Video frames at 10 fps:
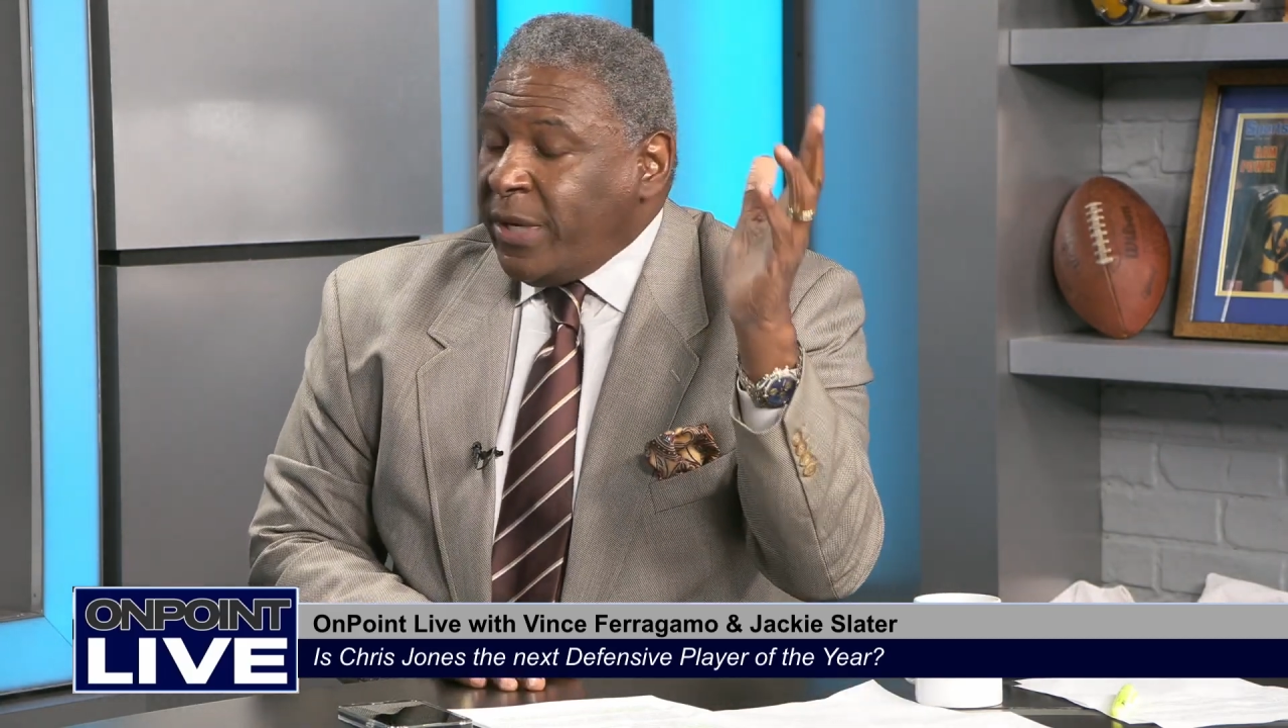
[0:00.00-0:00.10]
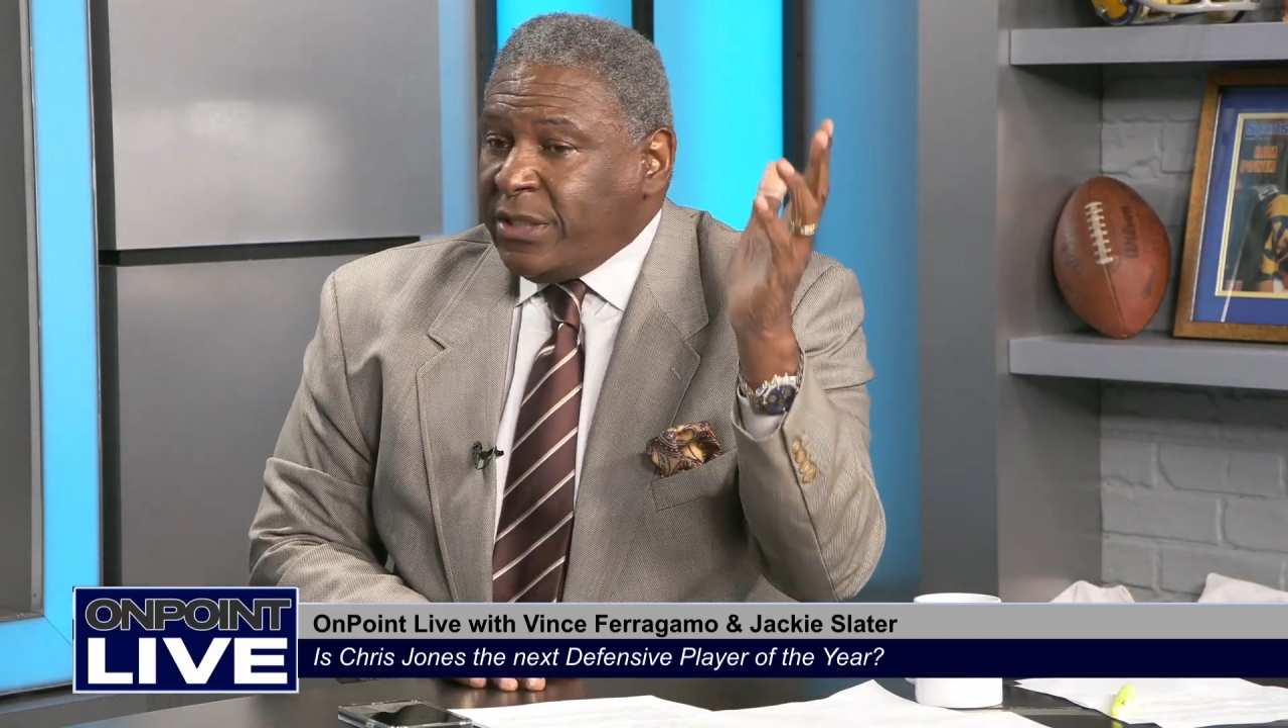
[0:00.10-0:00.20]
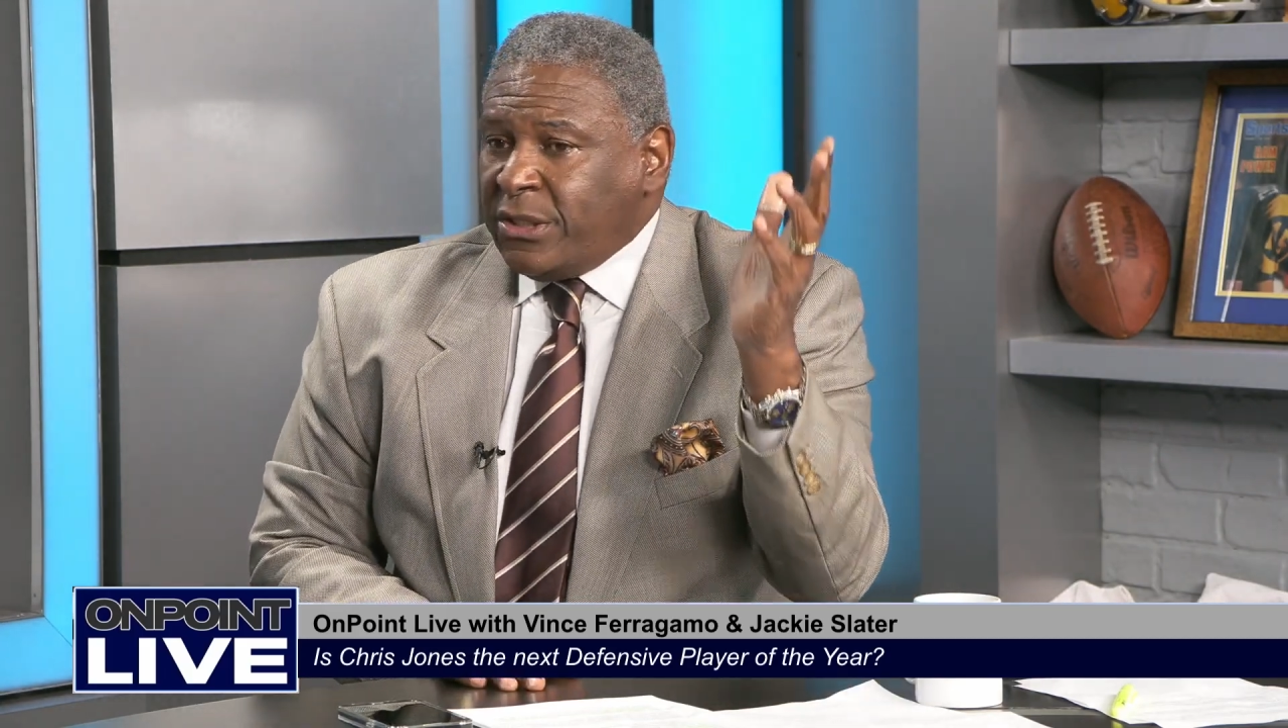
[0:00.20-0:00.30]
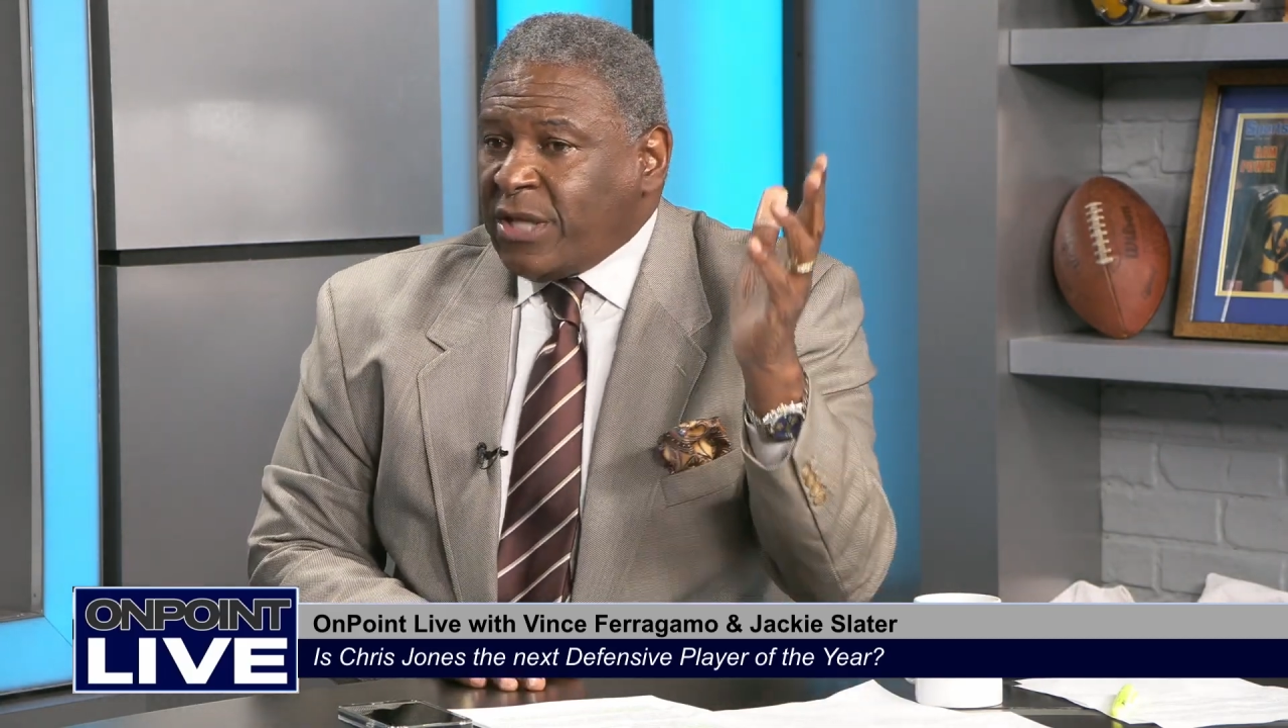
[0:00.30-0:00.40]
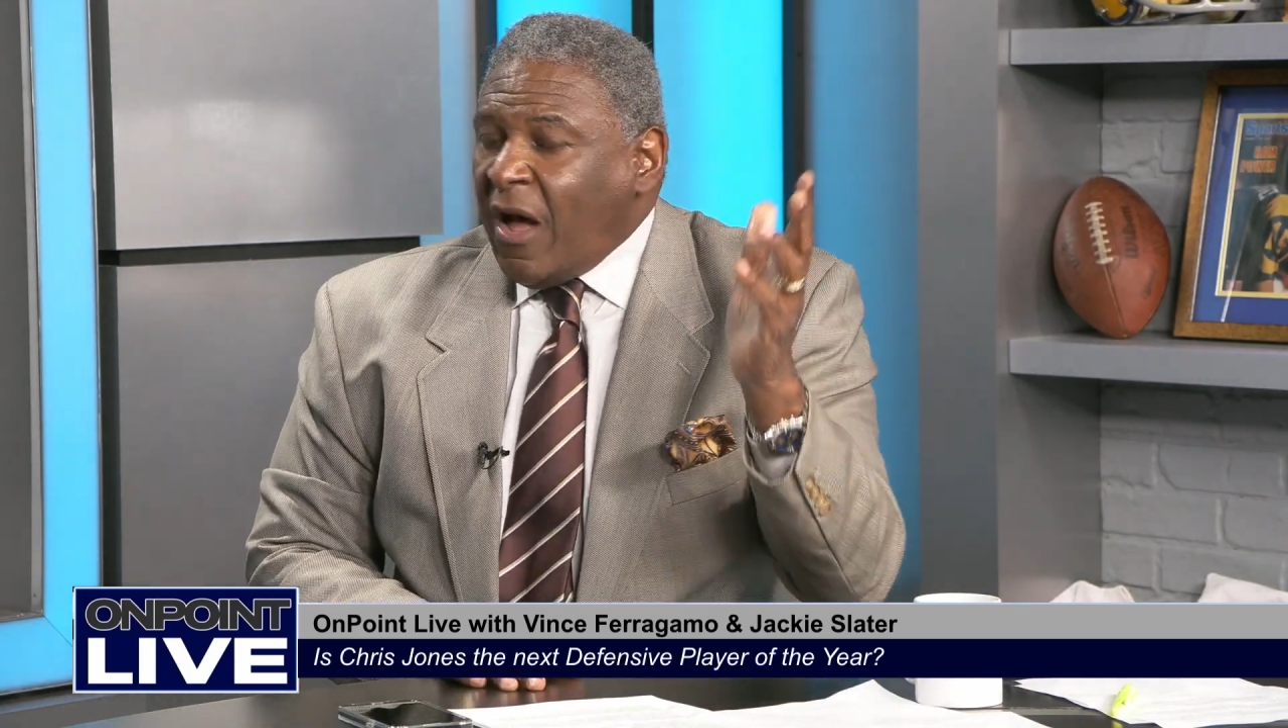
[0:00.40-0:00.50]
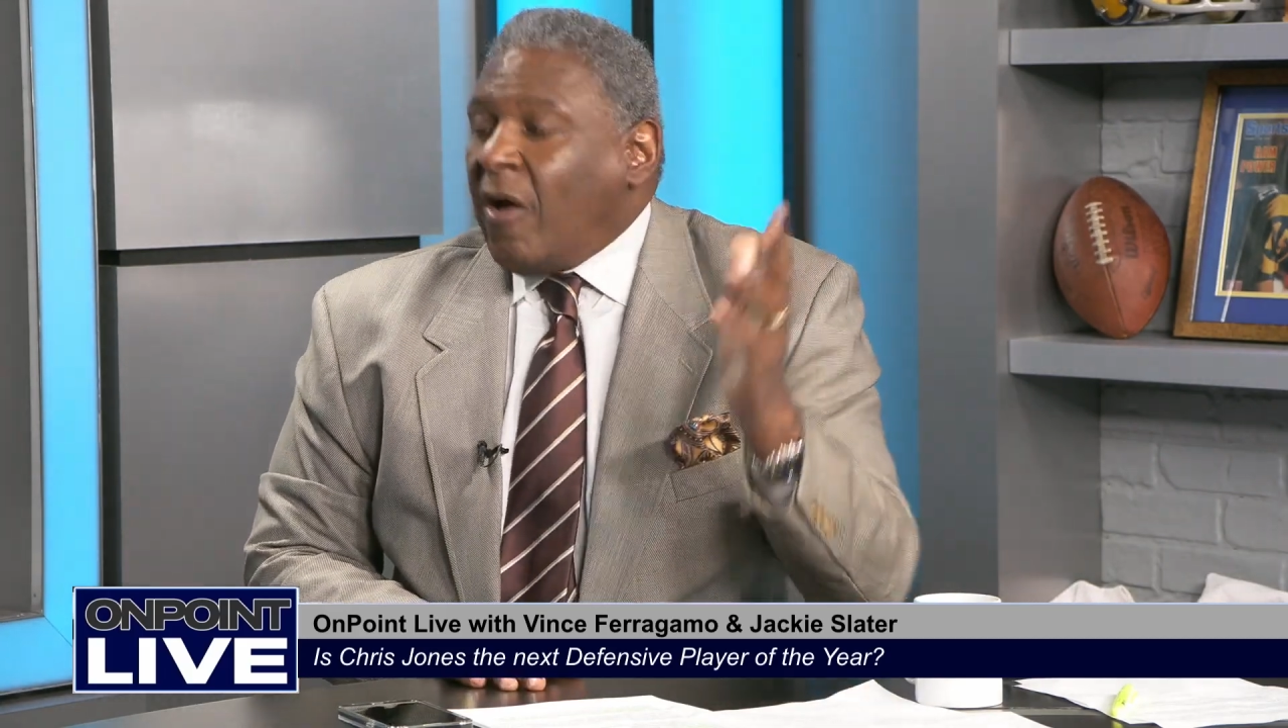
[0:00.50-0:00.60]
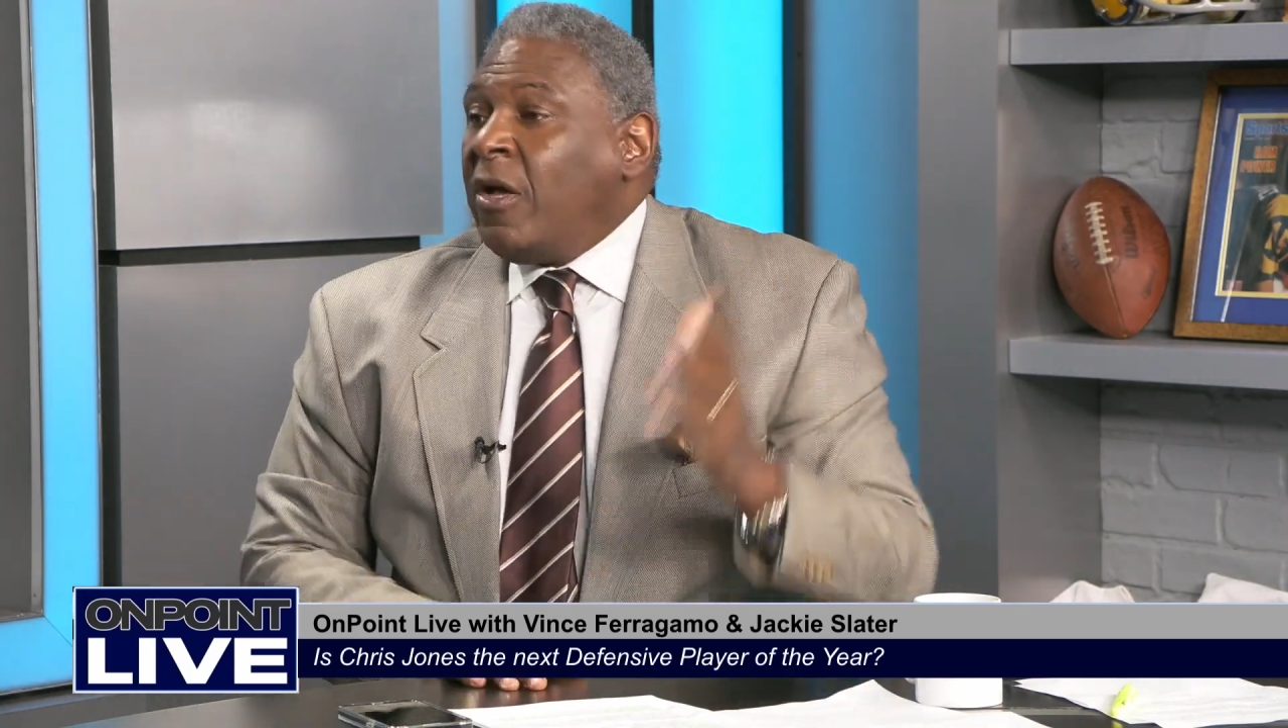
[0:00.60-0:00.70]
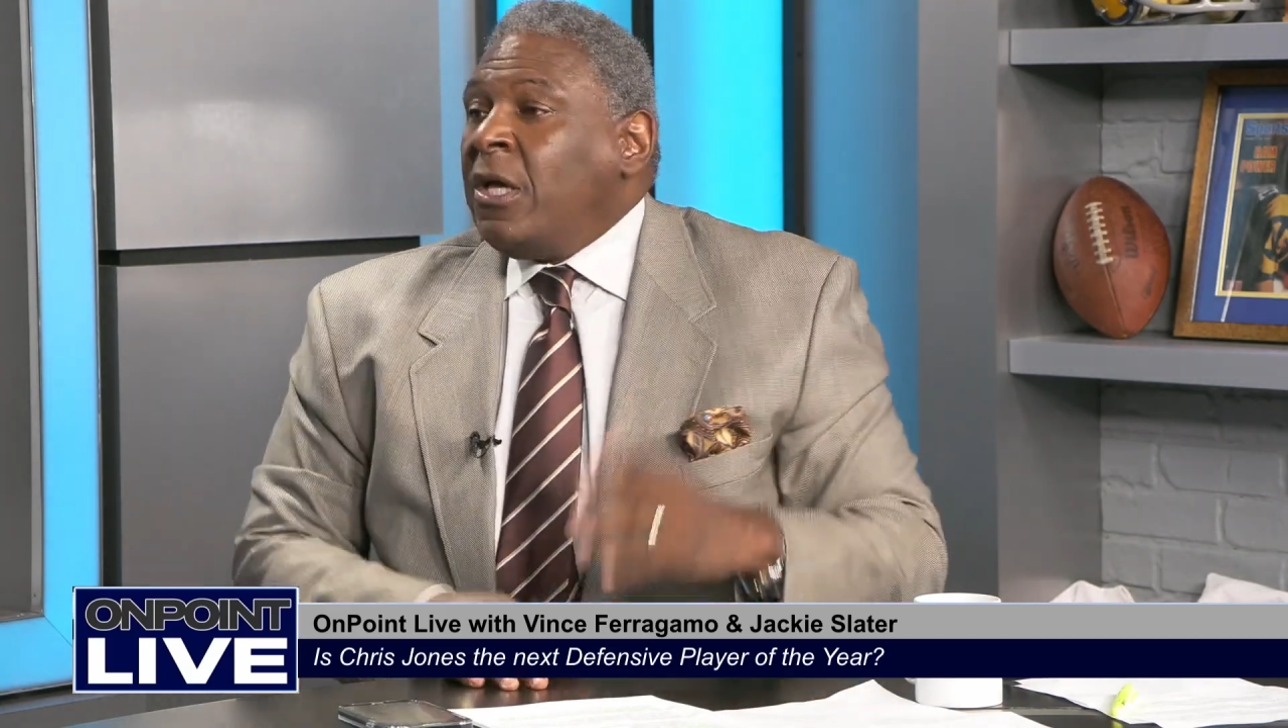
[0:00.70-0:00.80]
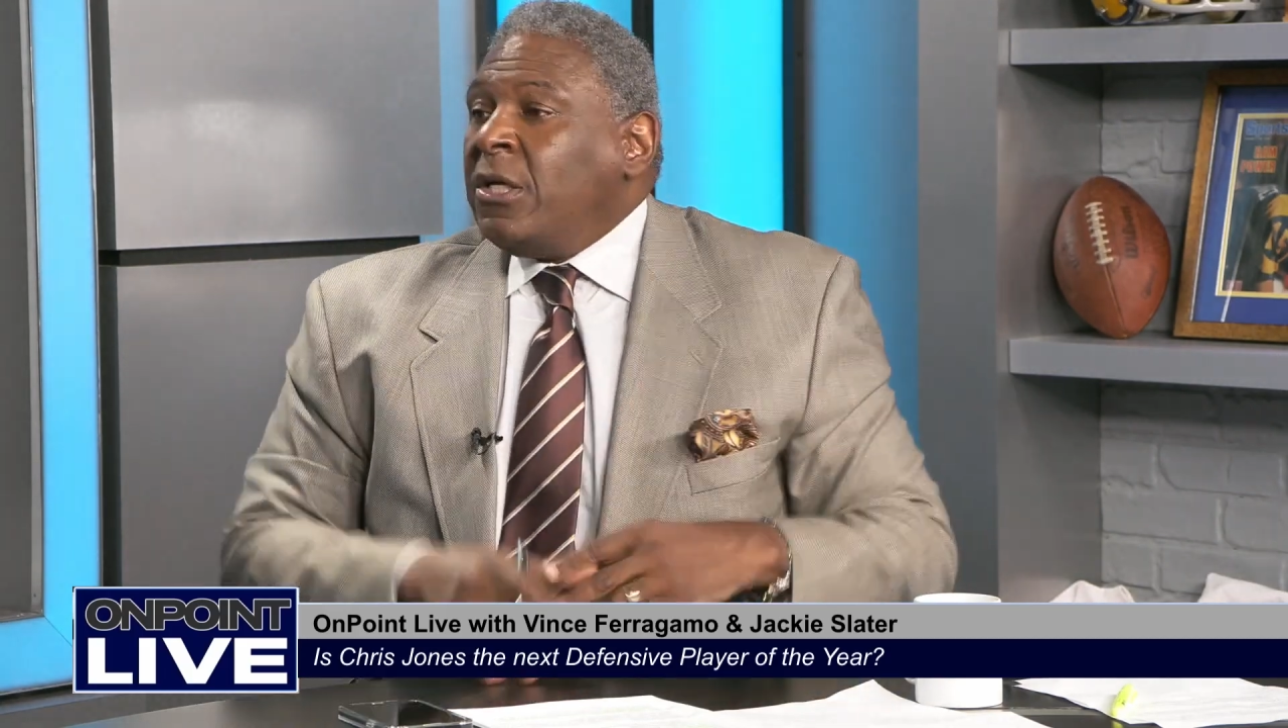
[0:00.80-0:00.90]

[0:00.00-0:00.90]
inches tall.